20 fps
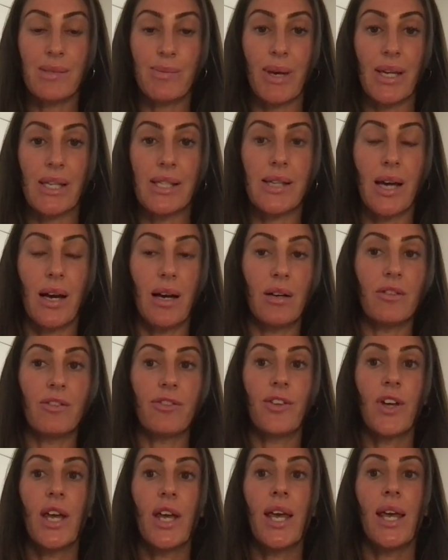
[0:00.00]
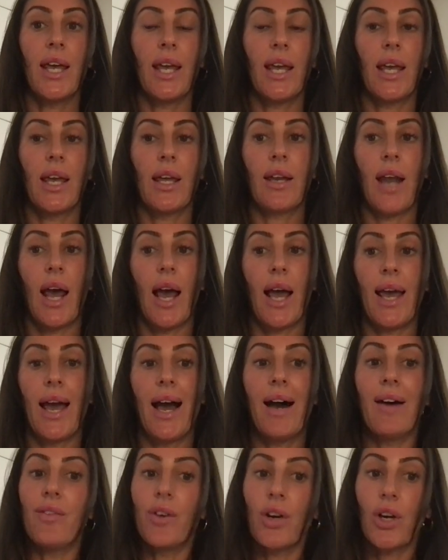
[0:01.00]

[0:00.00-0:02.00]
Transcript: myself, and I have